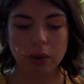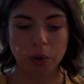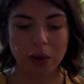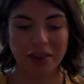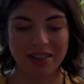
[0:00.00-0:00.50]

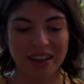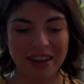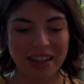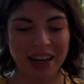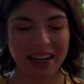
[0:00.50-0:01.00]
The one
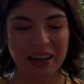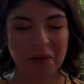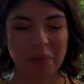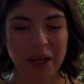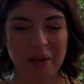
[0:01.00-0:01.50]
thing that I
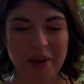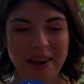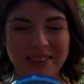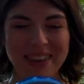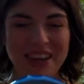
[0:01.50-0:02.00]
can complain
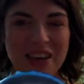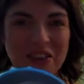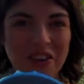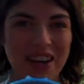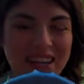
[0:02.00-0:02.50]
about,
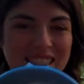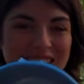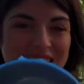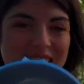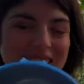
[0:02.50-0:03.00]
or that I can
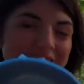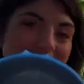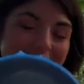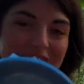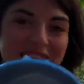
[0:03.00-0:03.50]
say is a
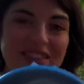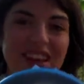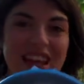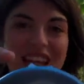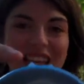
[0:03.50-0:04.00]
negative,
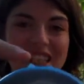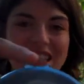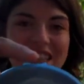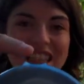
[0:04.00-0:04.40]
is